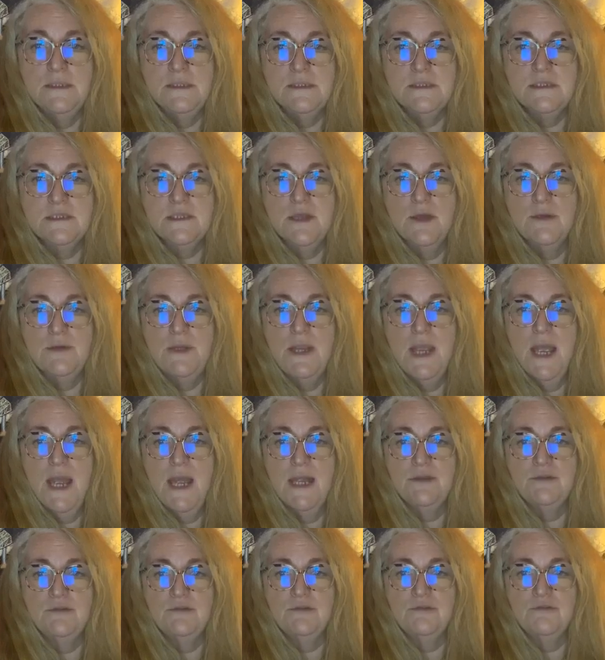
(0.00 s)
"So
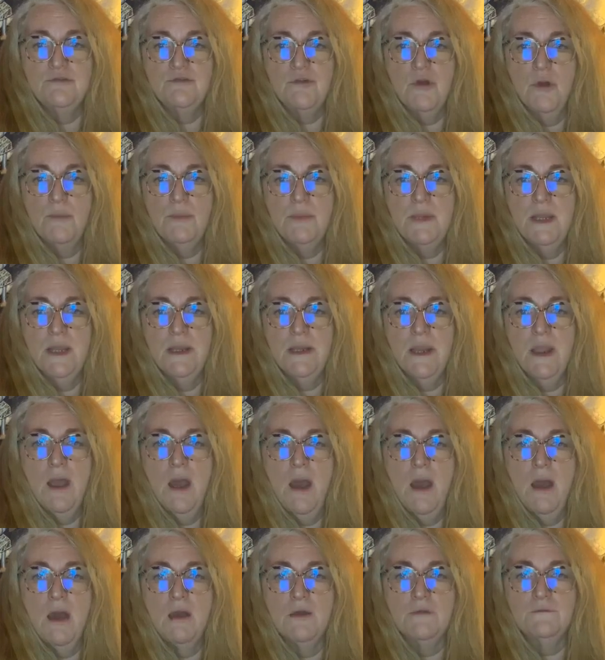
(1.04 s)
yeah, drop me a
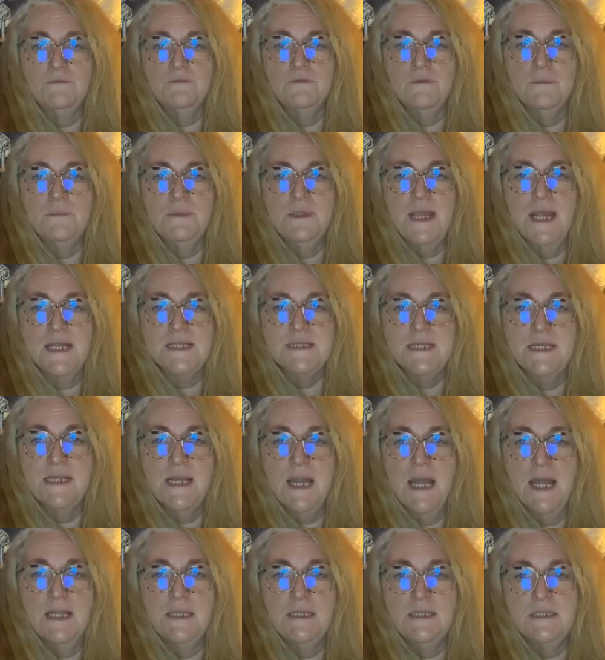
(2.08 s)
card from
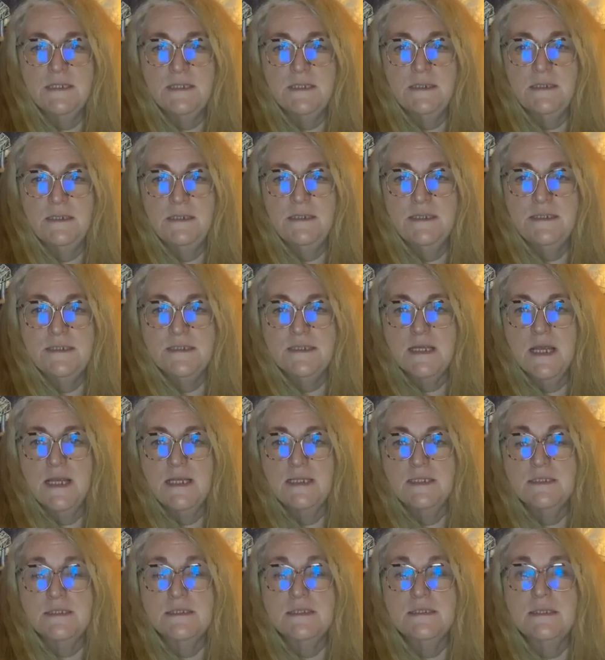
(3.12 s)
Yetiland," he
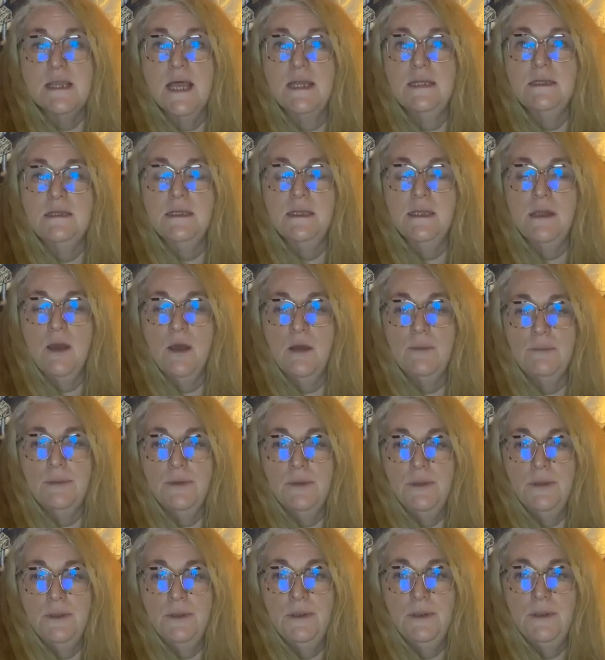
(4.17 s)
said, standing up
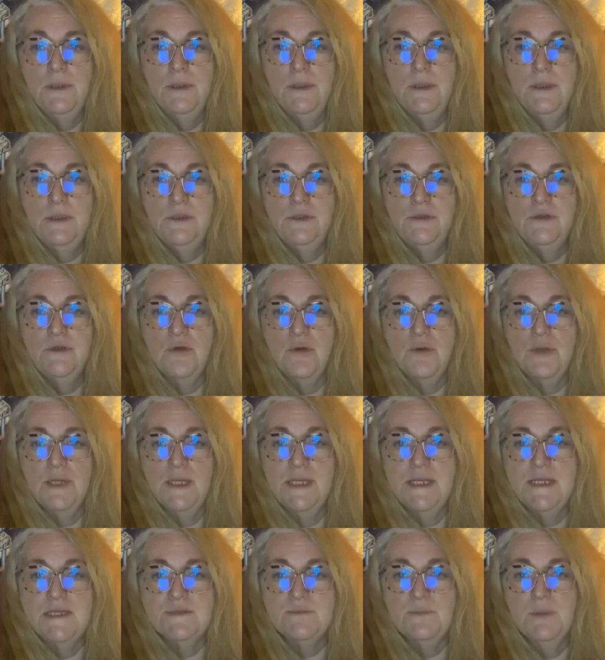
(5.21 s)
and
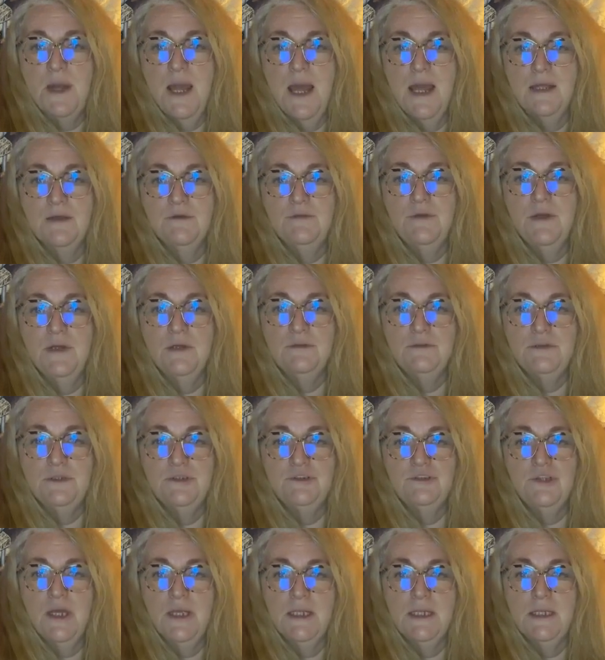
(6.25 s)
donning his black
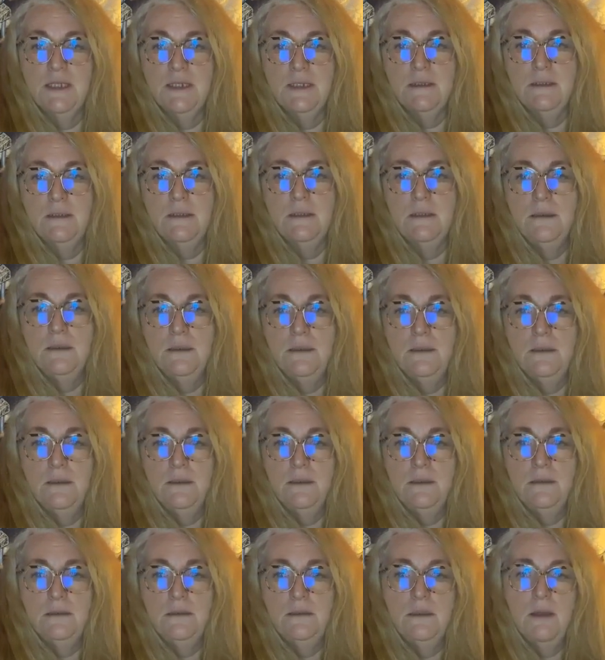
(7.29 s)
velvet jacket.
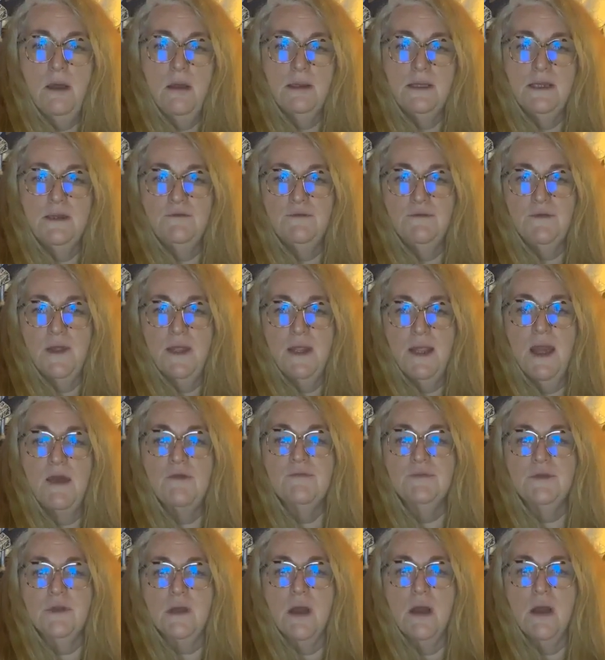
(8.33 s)
"Like if they
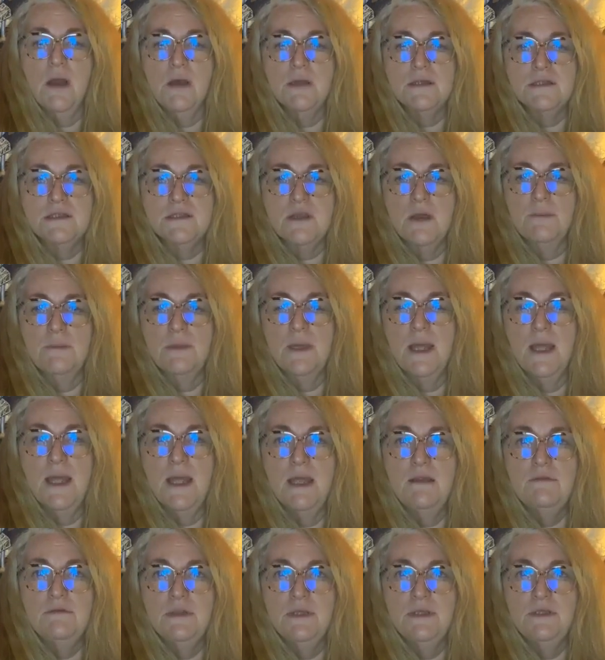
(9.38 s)
have cards up
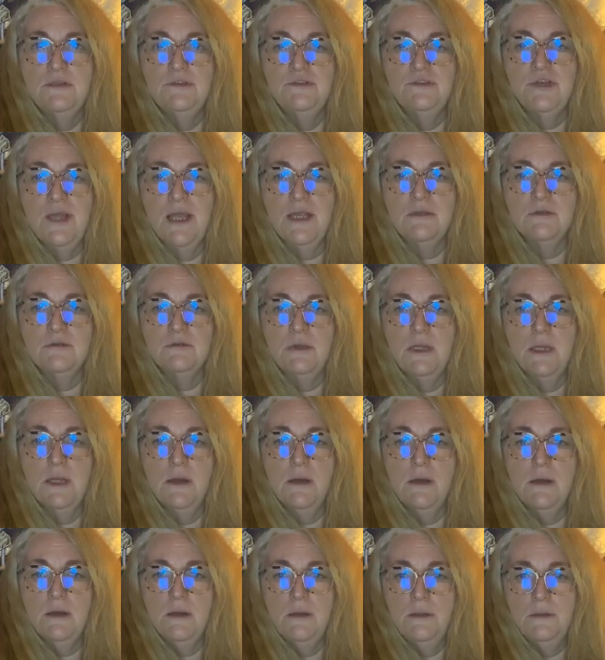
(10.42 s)
there in
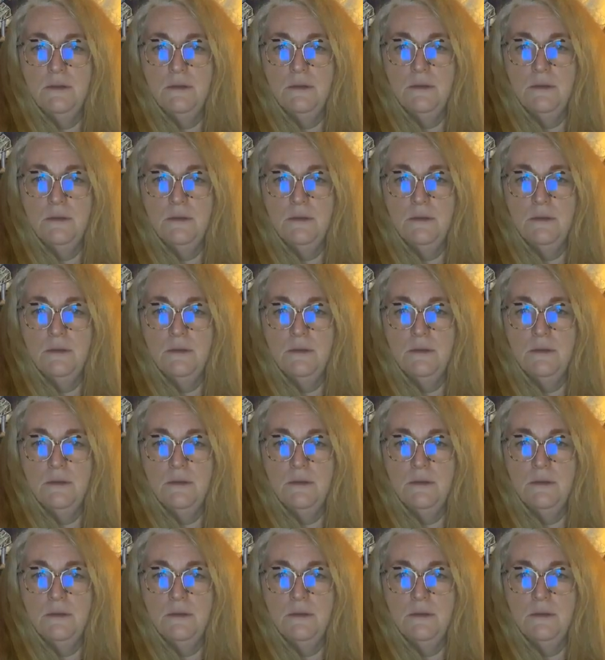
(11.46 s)
Shangri-La."